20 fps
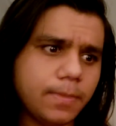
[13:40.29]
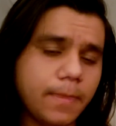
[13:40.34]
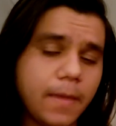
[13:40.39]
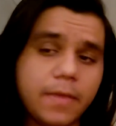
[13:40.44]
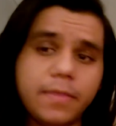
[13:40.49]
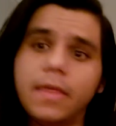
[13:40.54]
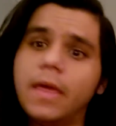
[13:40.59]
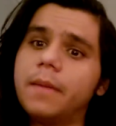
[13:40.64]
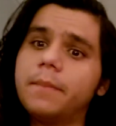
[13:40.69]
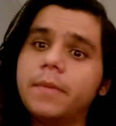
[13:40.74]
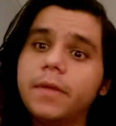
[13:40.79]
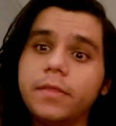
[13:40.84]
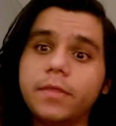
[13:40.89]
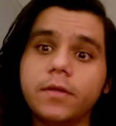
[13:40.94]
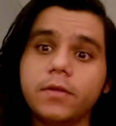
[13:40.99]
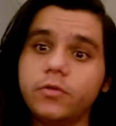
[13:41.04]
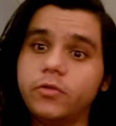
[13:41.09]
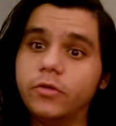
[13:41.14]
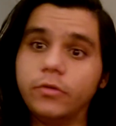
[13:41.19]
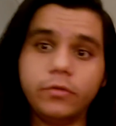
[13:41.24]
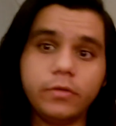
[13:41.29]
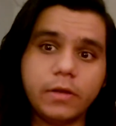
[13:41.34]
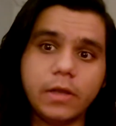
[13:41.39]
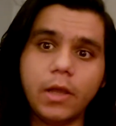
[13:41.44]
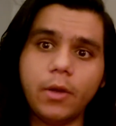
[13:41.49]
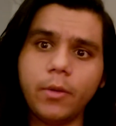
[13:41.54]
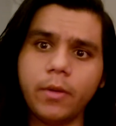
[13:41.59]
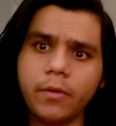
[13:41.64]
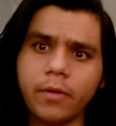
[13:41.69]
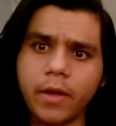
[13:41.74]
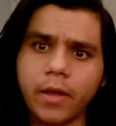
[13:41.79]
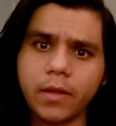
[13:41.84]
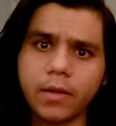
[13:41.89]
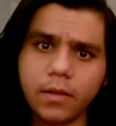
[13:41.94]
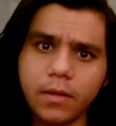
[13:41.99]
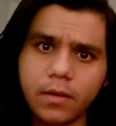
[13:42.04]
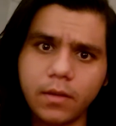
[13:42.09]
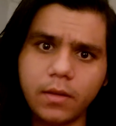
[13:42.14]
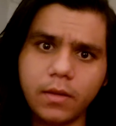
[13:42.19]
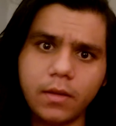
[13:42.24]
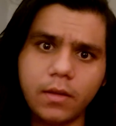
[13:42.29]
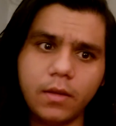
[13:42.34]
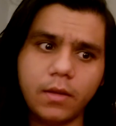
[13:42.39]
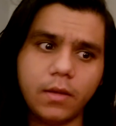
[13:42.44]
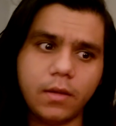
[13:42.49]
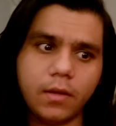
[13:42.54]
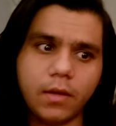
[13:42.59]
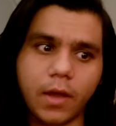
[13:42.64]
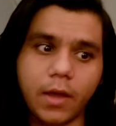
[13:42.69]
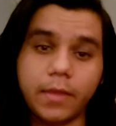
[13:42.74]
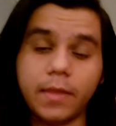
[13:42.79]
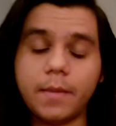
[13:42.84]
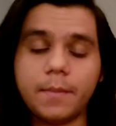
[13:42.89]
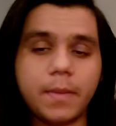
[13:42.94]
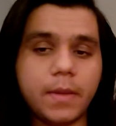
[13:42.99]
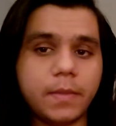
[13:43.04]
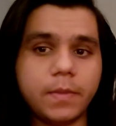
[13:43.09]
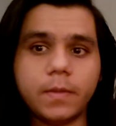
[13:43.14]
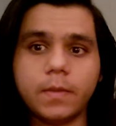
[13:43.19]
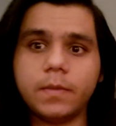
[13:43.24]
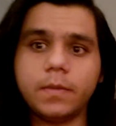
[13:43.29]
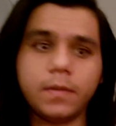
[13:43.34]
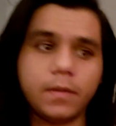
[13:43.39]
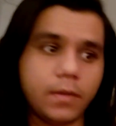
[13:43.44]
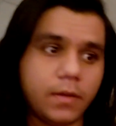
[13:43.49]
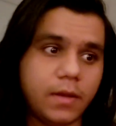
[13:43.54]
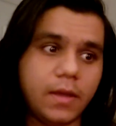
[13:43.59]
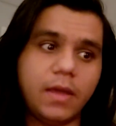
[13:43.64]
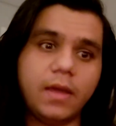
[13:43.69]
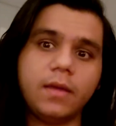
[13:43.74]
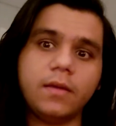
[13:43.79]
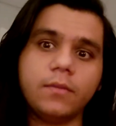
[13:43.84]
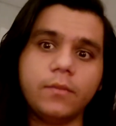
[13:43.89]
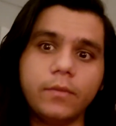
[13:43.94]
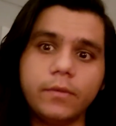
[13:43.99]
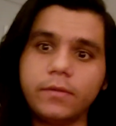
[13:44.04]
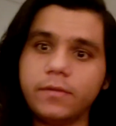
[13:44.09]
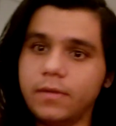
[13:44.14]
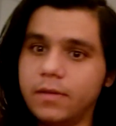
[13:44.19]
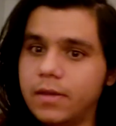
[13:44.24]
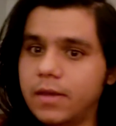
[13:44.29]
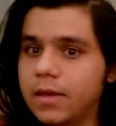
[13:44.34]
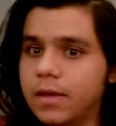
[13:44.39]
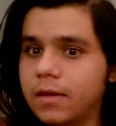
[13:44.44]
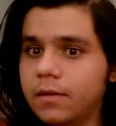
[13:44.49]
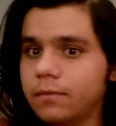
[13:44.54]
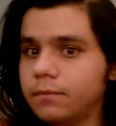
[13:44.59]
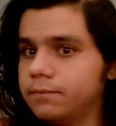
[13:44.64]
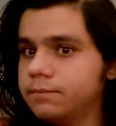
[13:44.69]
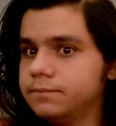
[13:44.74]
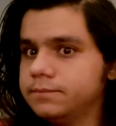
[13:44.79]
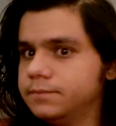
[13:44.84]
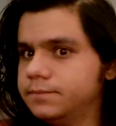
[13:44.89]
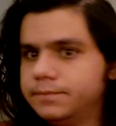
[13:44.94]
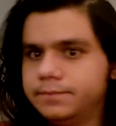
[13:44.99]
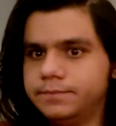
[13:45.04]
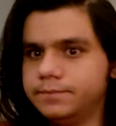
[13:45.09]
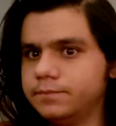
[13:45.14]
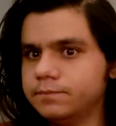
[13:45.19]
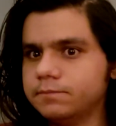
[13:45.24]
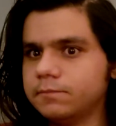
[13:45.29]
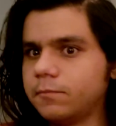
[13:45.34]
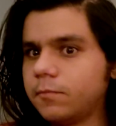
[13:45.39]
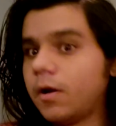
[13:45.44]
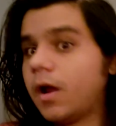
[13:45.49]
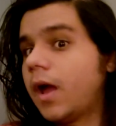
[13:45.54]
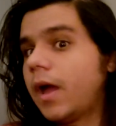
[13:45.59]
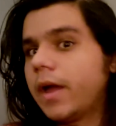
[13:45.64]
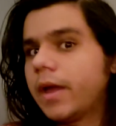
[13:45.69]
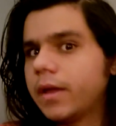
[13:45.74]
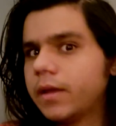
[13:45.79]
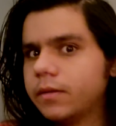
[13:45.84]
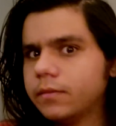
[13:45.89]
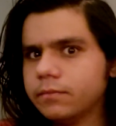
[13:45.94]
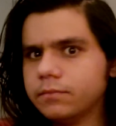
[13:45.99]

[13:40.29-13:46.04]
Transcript: And that meant that she was Chloe Rye, and that meant that the king was King Rye.